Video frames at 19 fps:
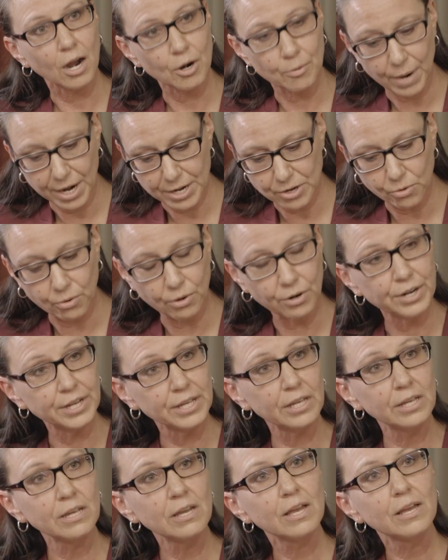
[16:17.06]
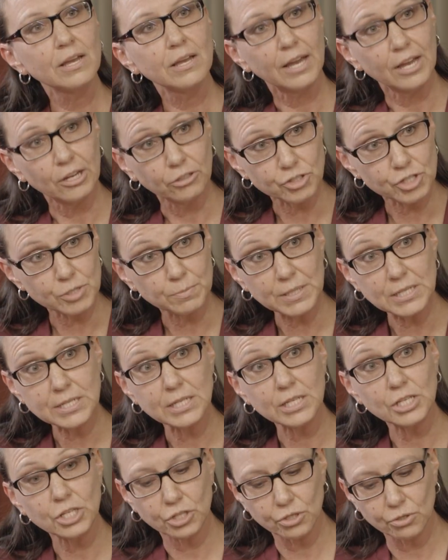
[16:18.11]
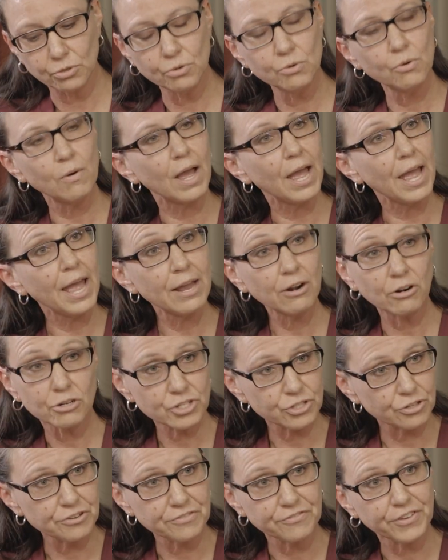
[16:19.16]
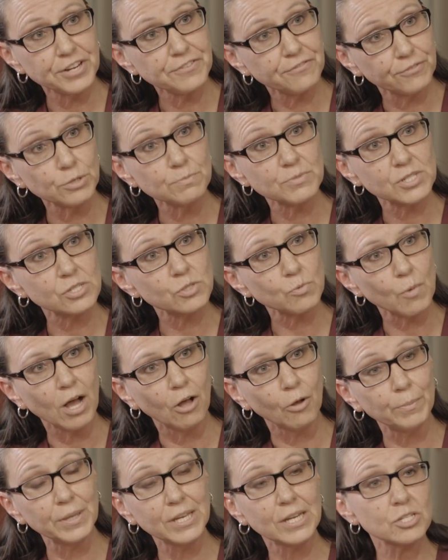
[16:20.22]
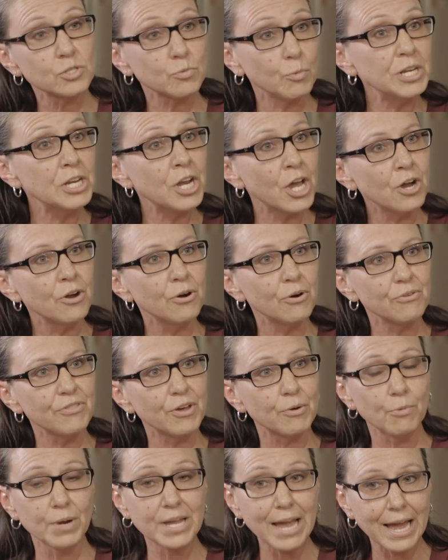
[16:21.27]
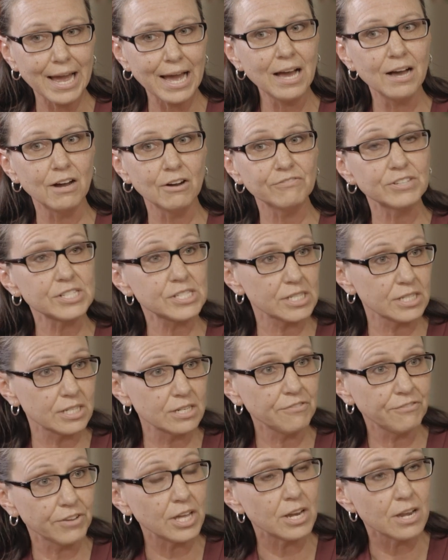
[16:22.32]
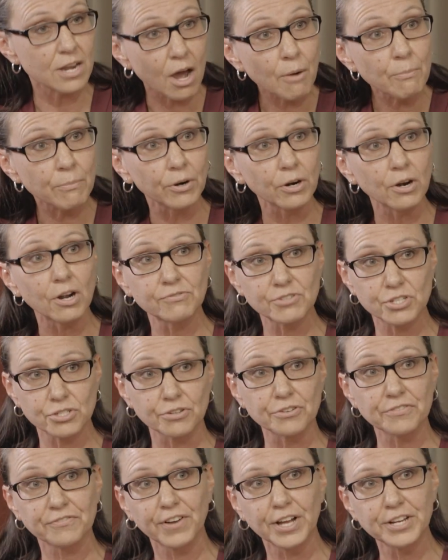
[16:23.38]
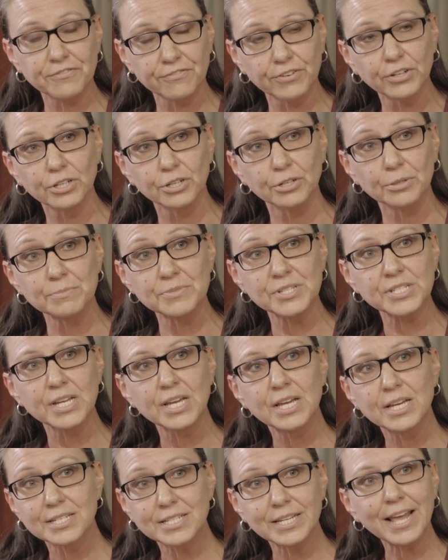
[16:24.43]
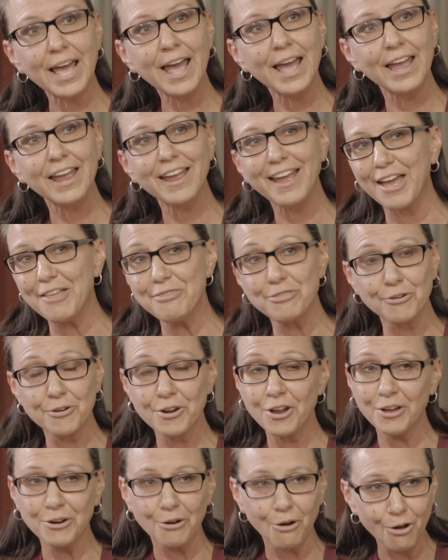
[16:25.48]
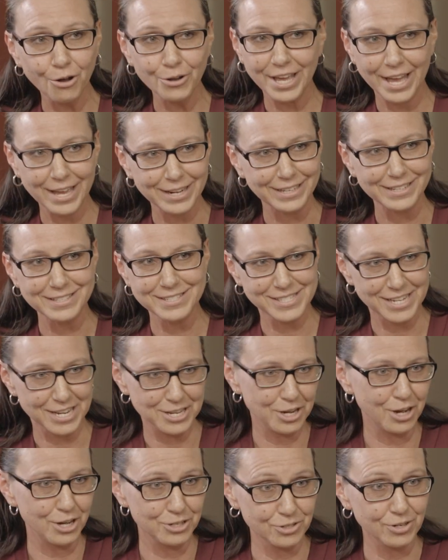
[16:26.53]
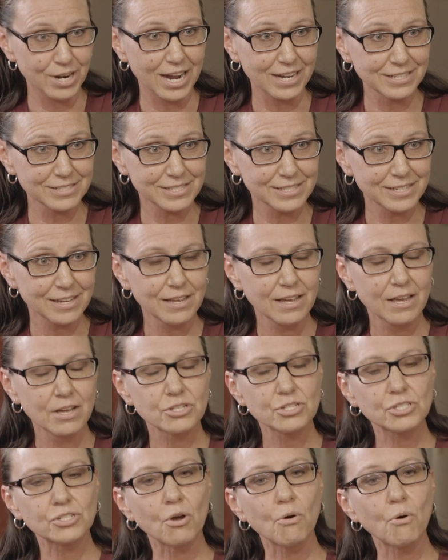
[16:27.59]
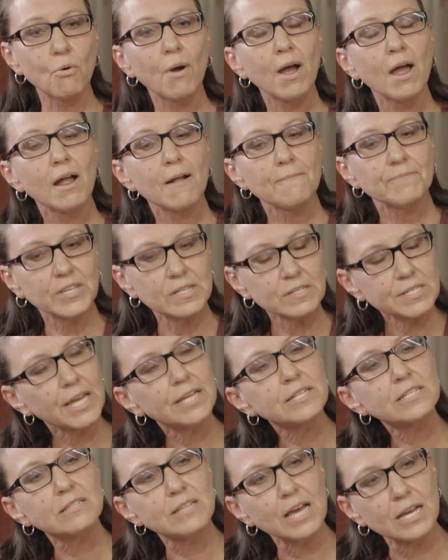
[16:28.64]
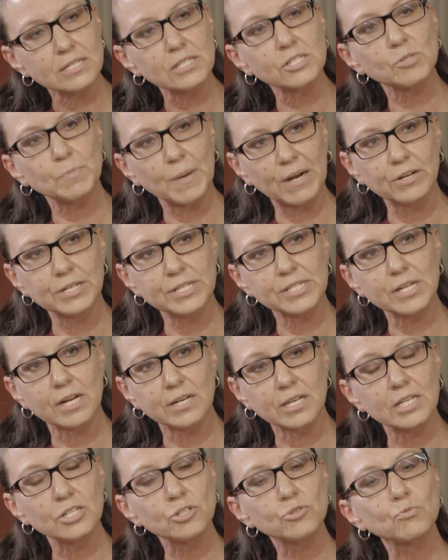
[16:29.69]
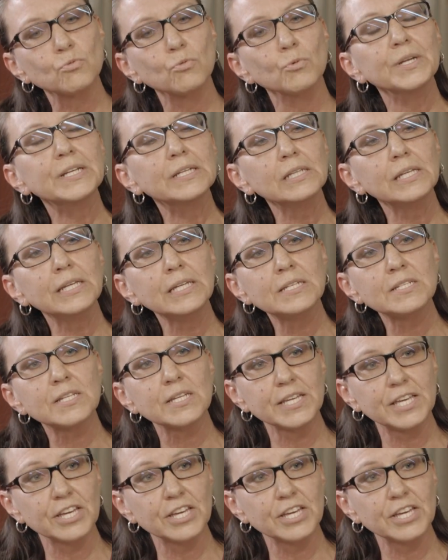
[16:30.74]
our minority, LGBTQ, and our certified firms as well, because we know that we have a significant number of certified firms today, and they're not all getting state contracts. So the intent of that disparity study is really to